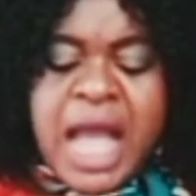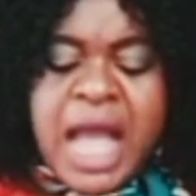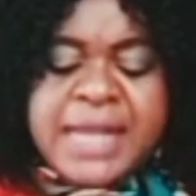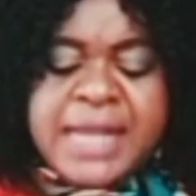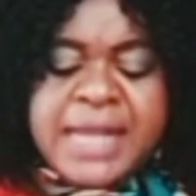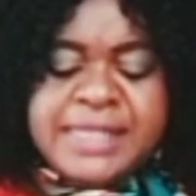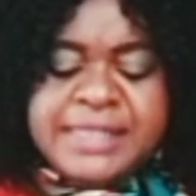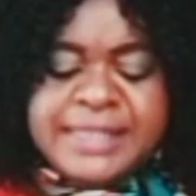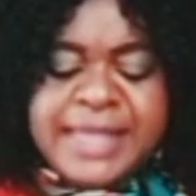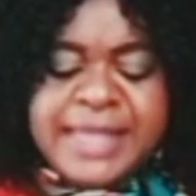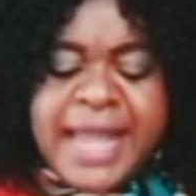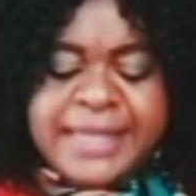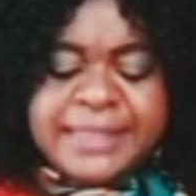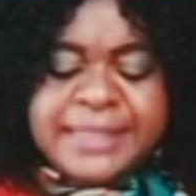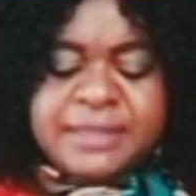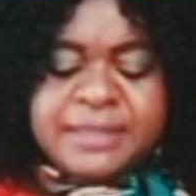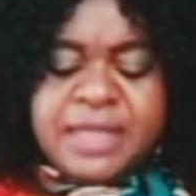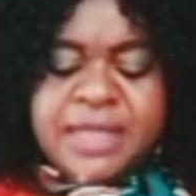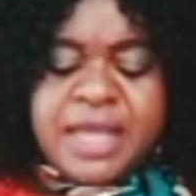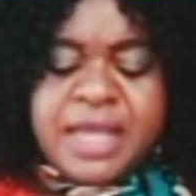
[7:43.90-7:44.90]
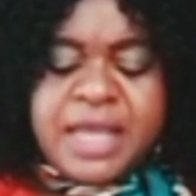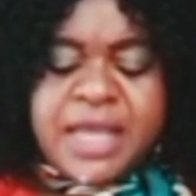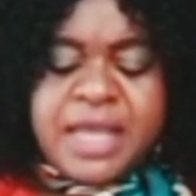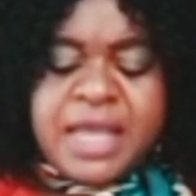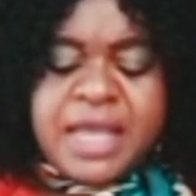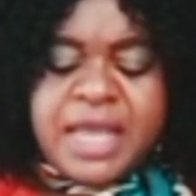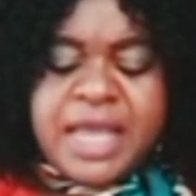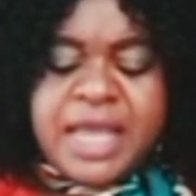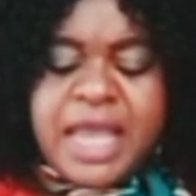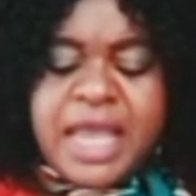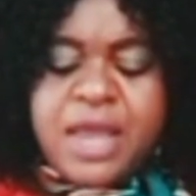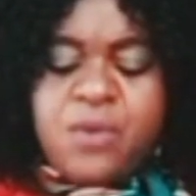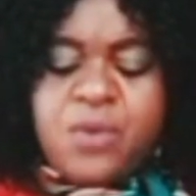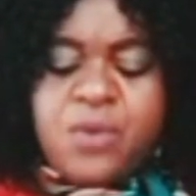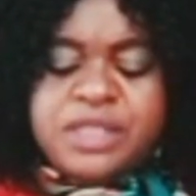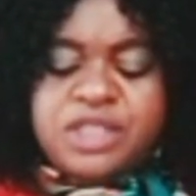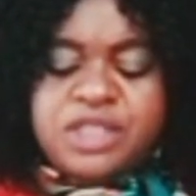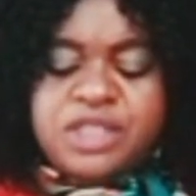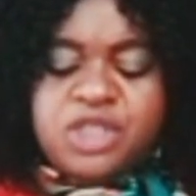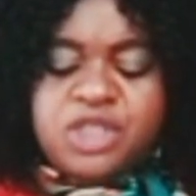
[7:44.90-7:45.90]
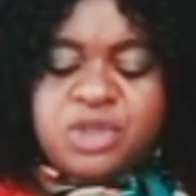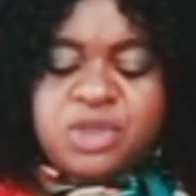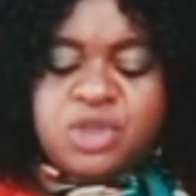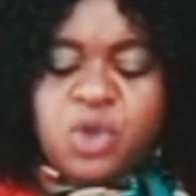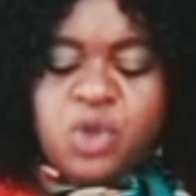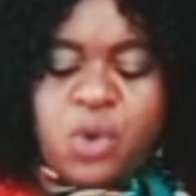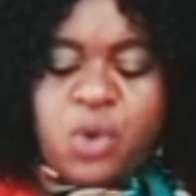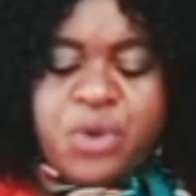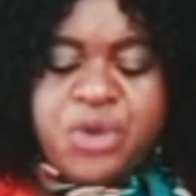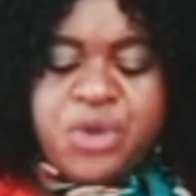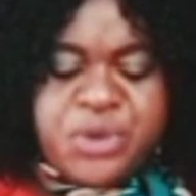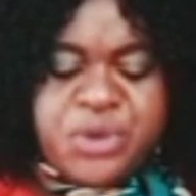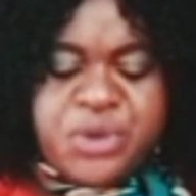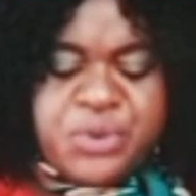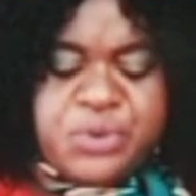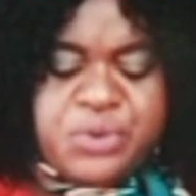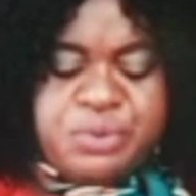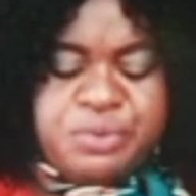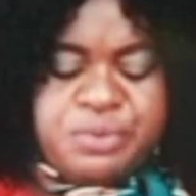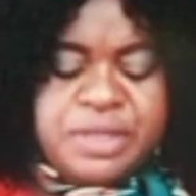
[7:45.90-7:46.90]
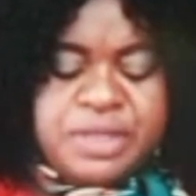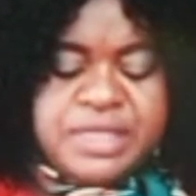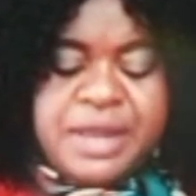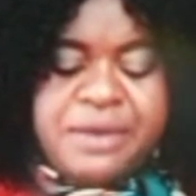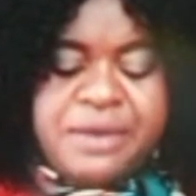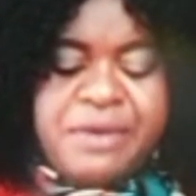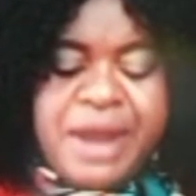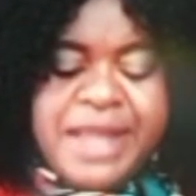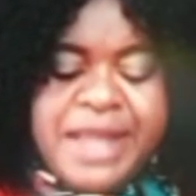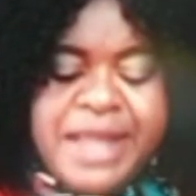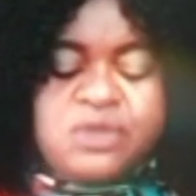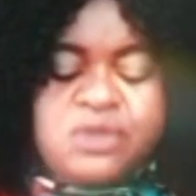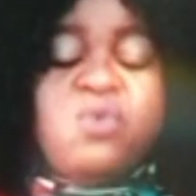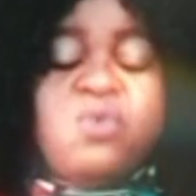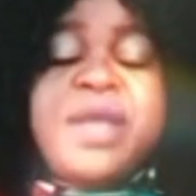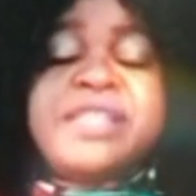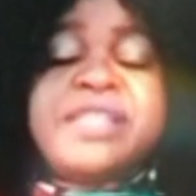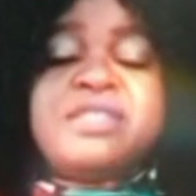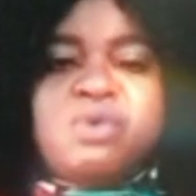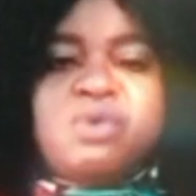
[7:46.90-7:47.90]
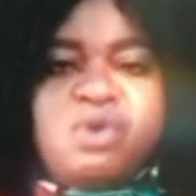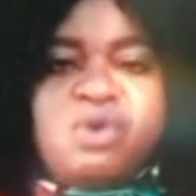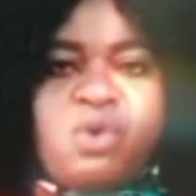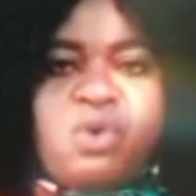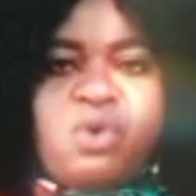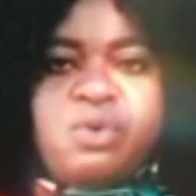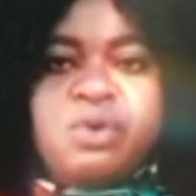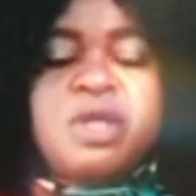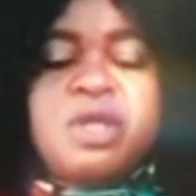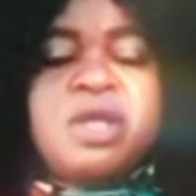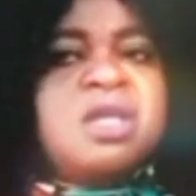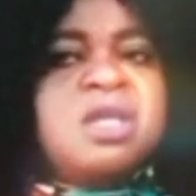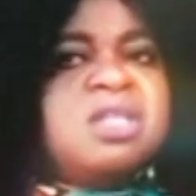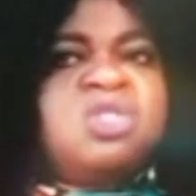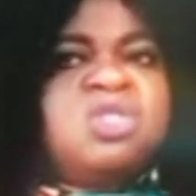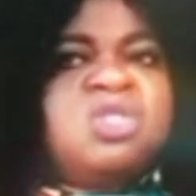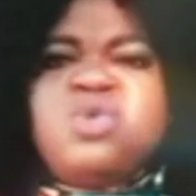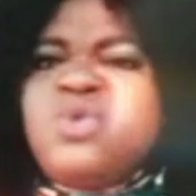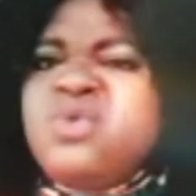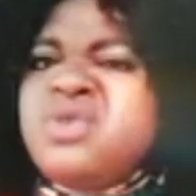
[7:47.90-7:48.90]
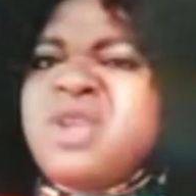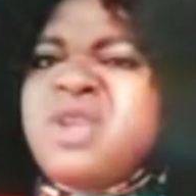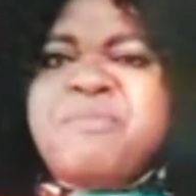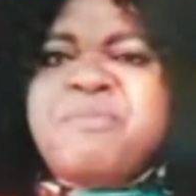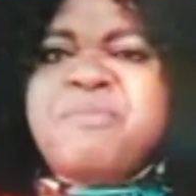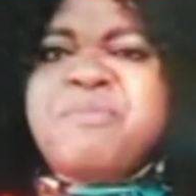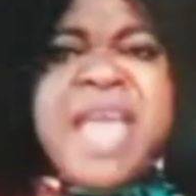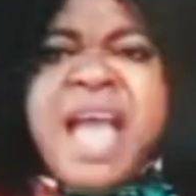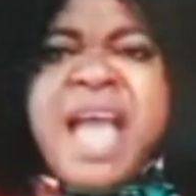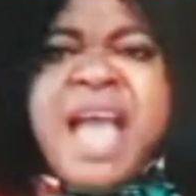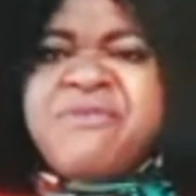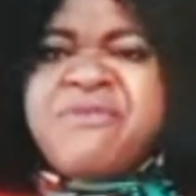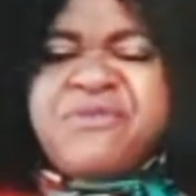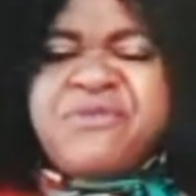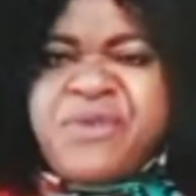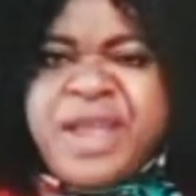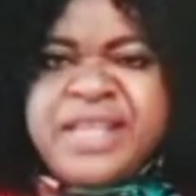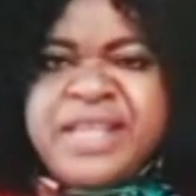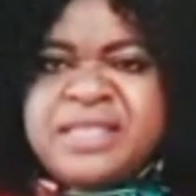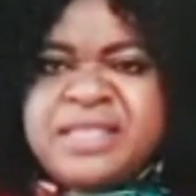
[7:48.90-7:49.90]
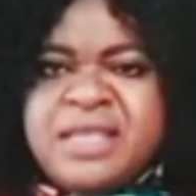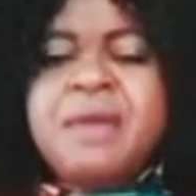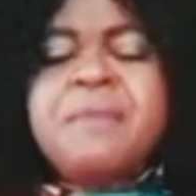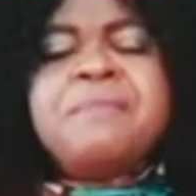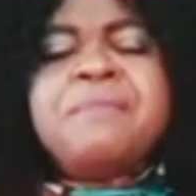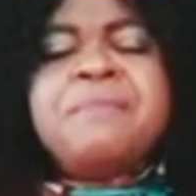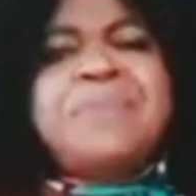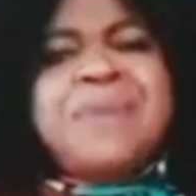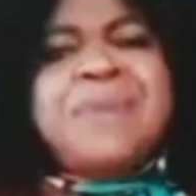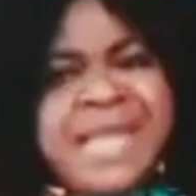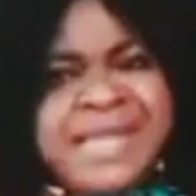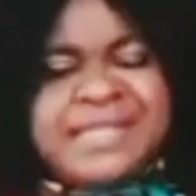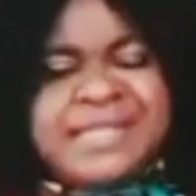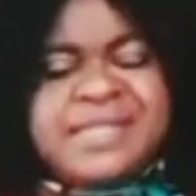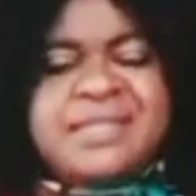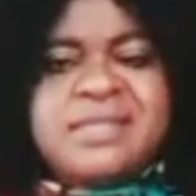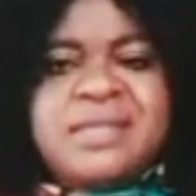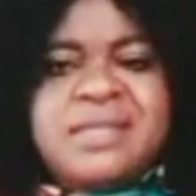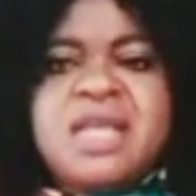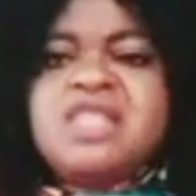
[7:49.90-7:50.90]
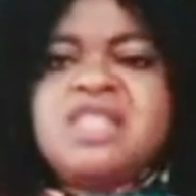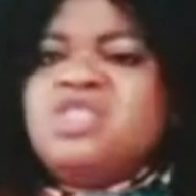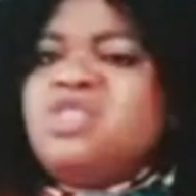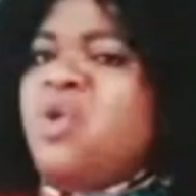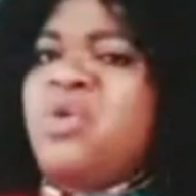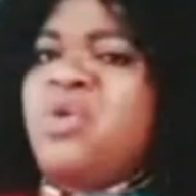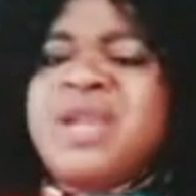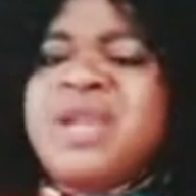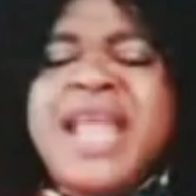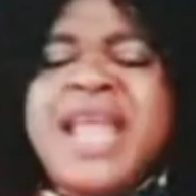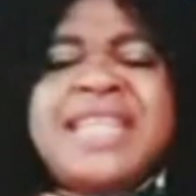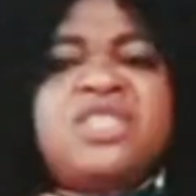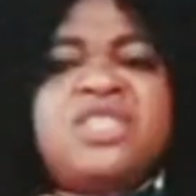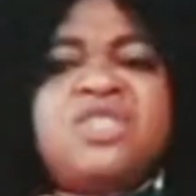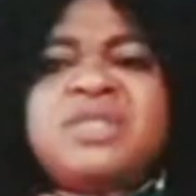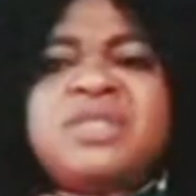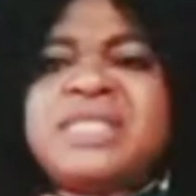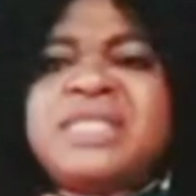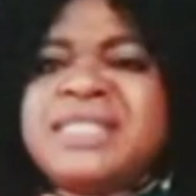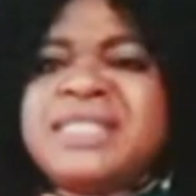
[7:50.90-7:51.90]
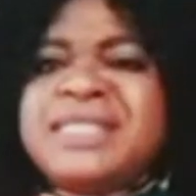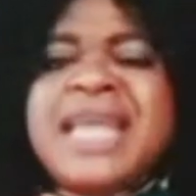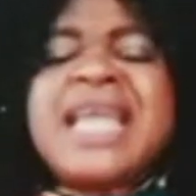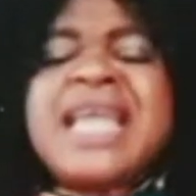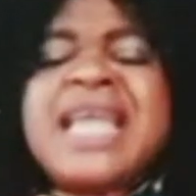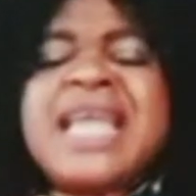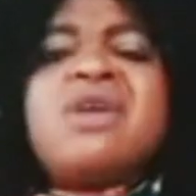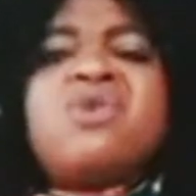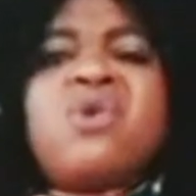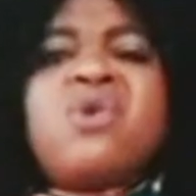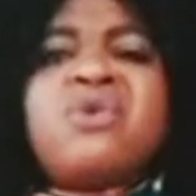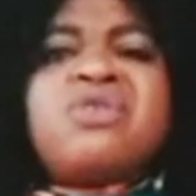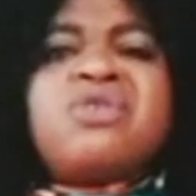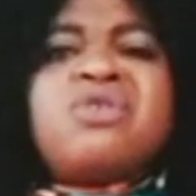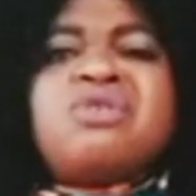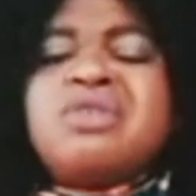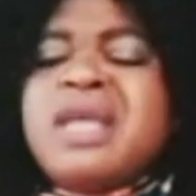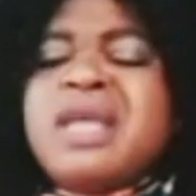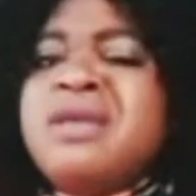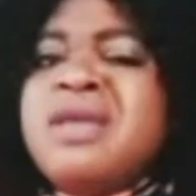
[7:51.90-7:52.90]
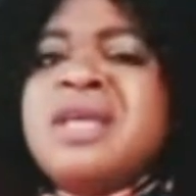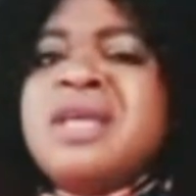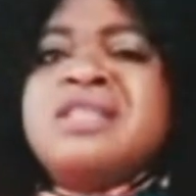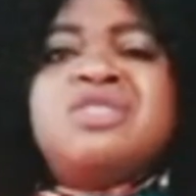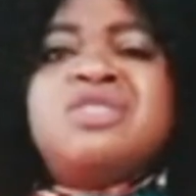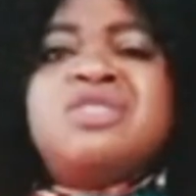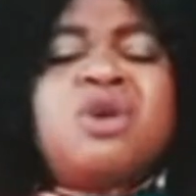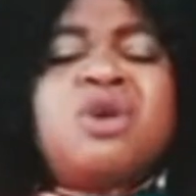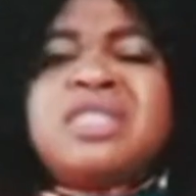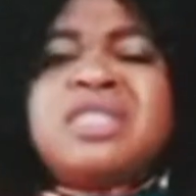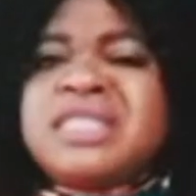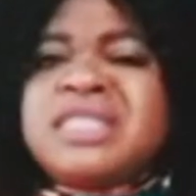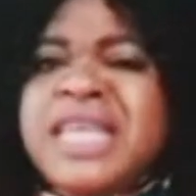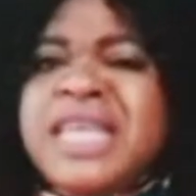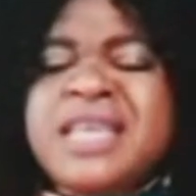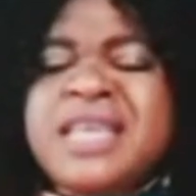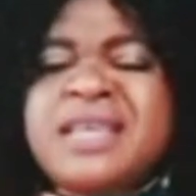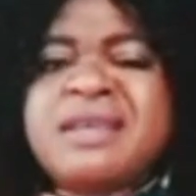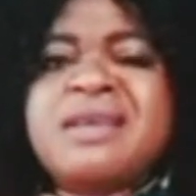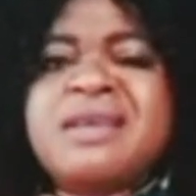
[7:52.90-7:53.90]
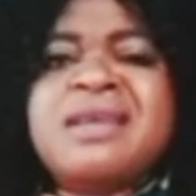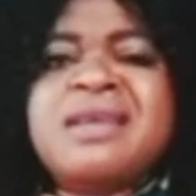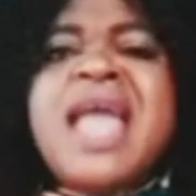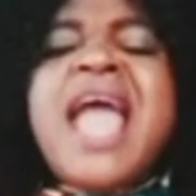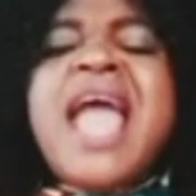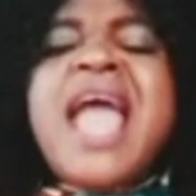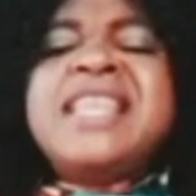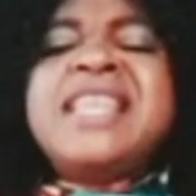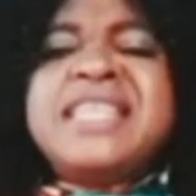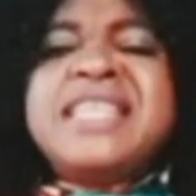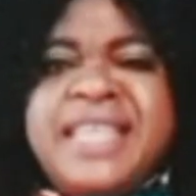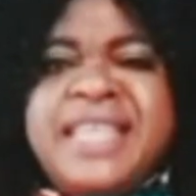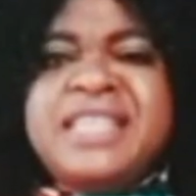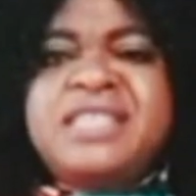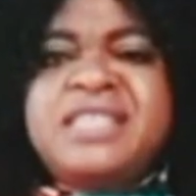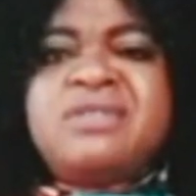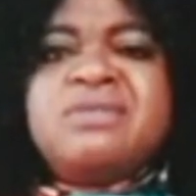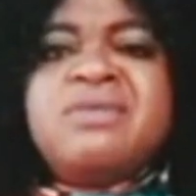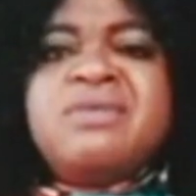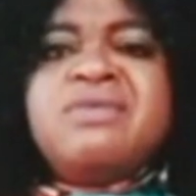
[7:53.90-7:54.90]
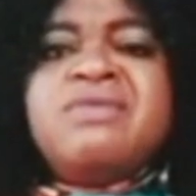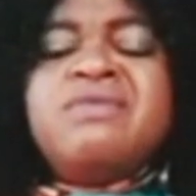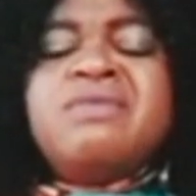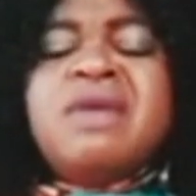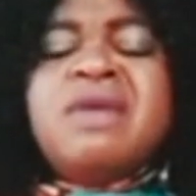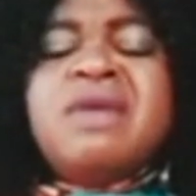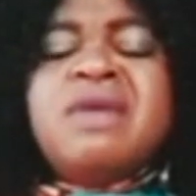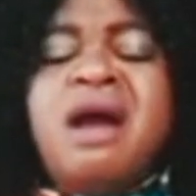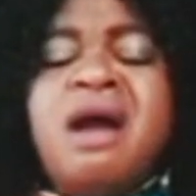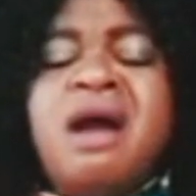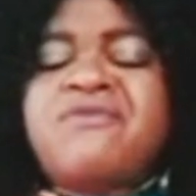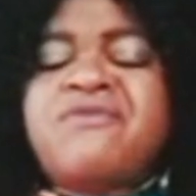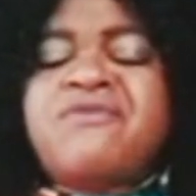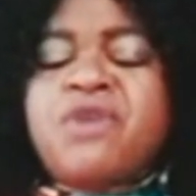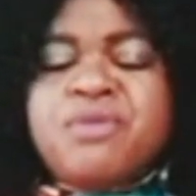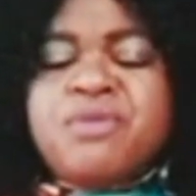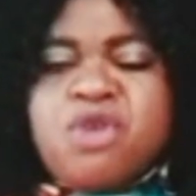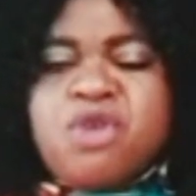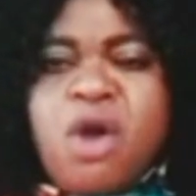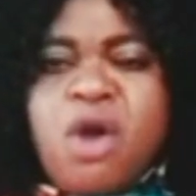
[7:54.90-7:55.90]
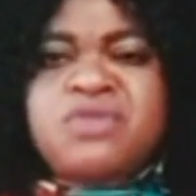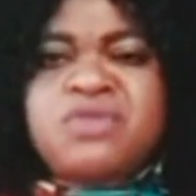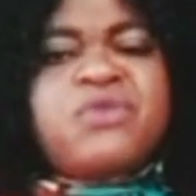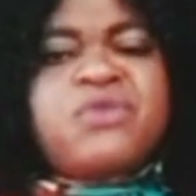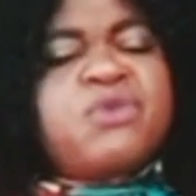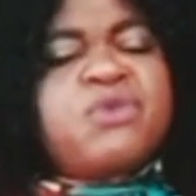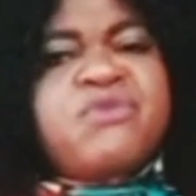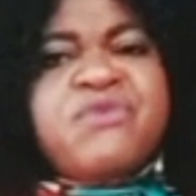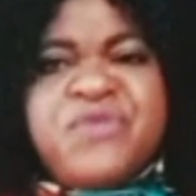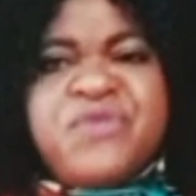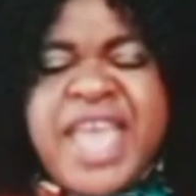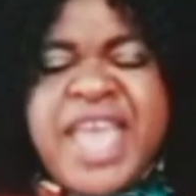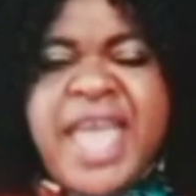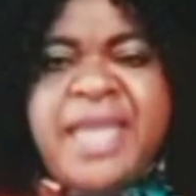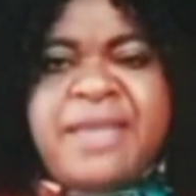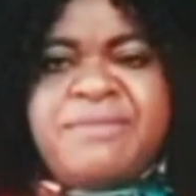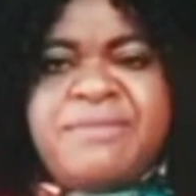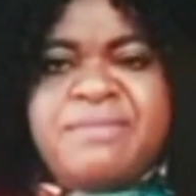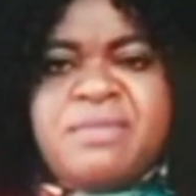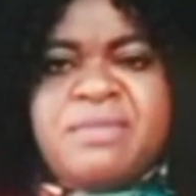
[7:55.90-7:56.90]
And he said, he will show you the right way to go. Do not be afraid. Please, don't let your desire go. Don't seek anything from God through fear.